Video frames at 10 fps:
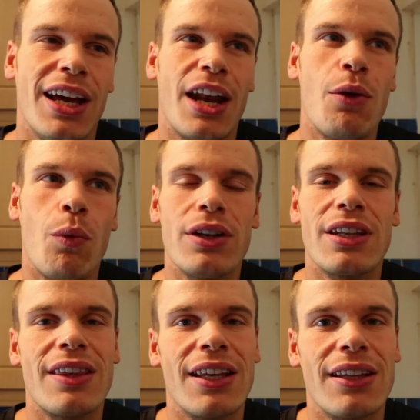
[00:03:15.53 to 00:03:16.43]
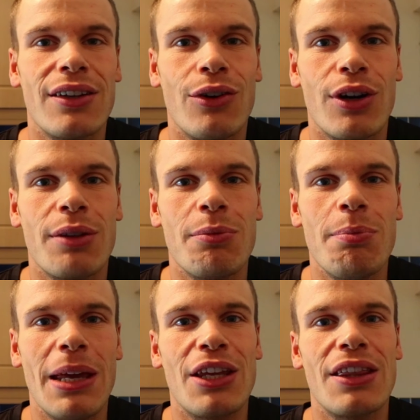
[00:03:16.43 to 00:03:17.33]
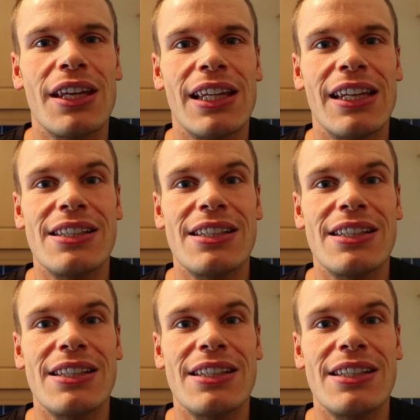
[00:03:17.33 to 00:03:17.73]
I don't want to think or make you think that